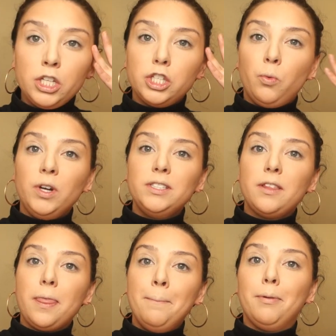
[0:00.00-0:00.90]
So once
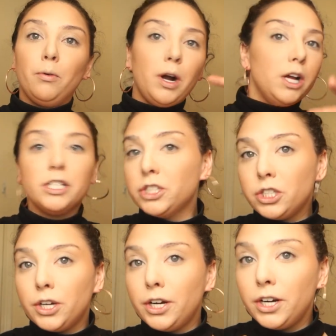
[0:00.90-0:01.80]
the
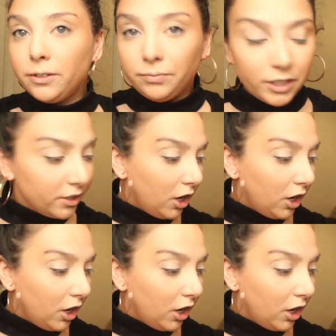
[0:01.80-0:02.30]
bronzer is